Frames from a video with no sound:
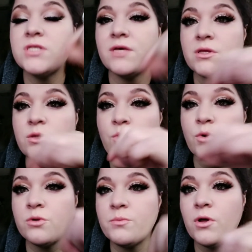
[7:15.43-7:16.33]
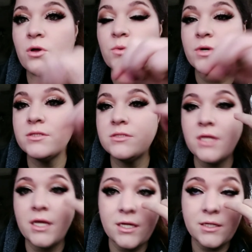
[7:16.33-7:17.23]
to have like the rollerball ones,
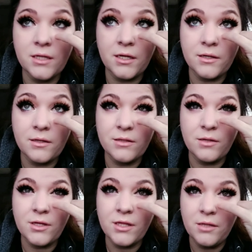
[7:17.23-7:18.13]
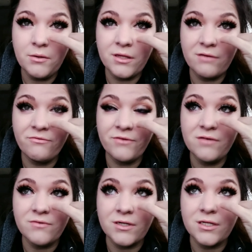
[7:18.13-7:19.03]
and they were like
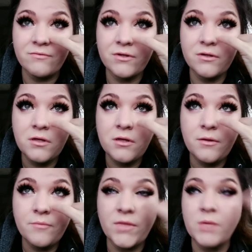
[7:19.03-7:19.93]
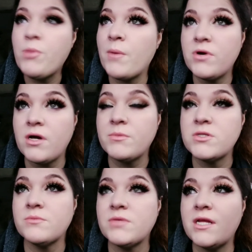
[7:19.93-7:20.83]
flavored, even like bubblegum or
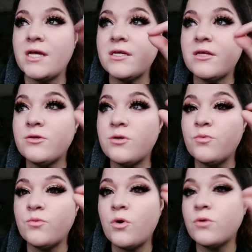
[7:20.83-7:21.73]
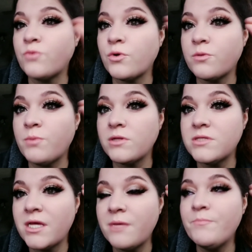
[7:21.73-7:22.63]
something. It had like a little rollerball
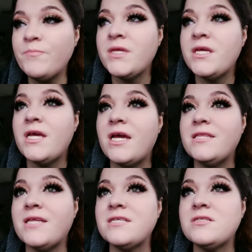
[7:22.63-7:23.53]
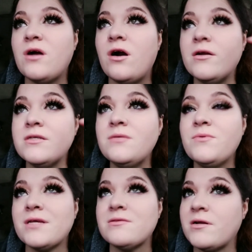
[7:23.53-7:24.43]
tip, and that's honestly
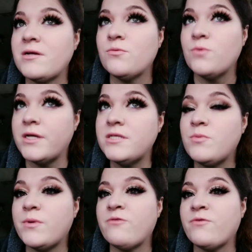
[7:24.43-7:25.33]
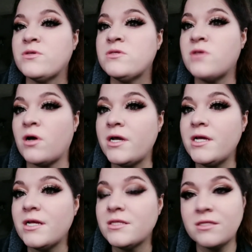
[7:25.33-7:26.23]
what I thought it was when I first saw
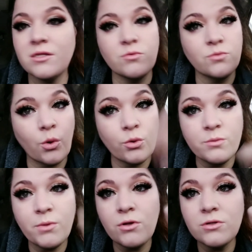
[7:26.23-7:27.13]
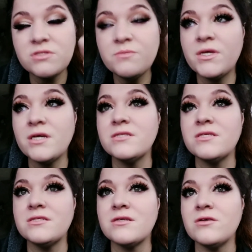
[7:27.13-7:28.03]
it. I thought they were rollerballs because
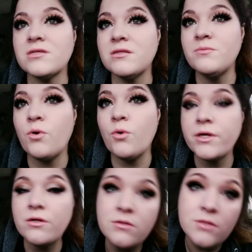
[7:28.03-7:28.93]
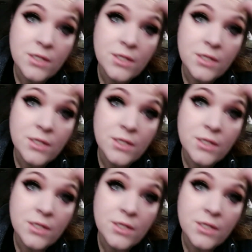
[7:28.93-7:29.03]
it's called a lip oil,